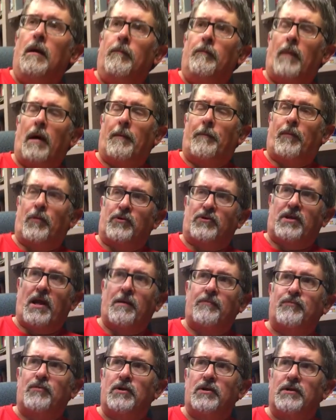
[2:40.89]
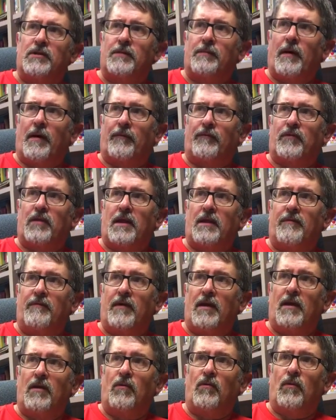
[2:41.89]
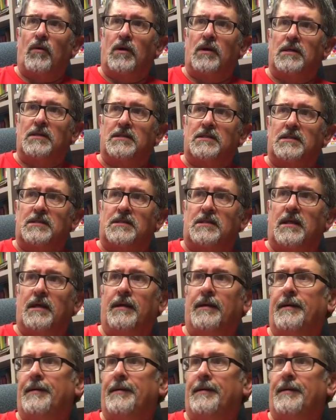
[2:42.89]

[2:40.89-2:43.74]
My perceptions about TV was,